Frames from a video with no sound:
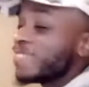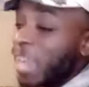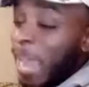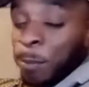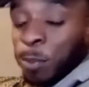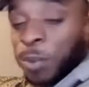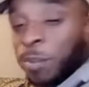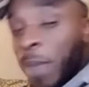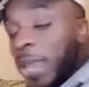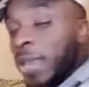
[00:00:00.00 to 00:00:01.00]
April,
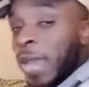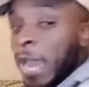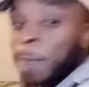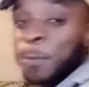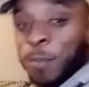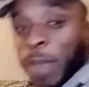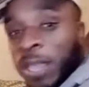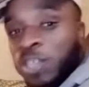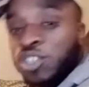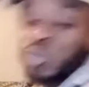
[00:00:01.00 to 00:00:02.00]
May,
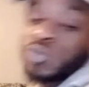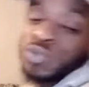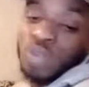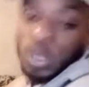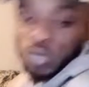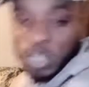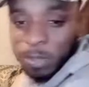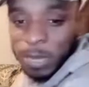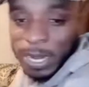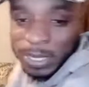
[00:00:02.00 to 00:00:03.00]
June,
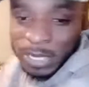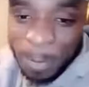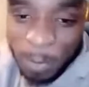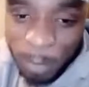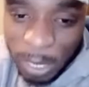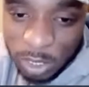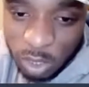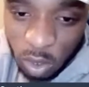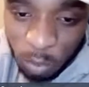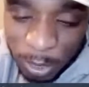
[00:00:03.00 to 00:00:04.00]
something like that. April, May,
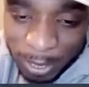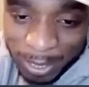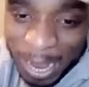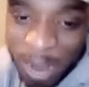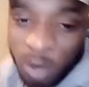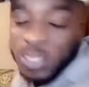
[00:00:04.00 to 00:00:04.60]
June. But all the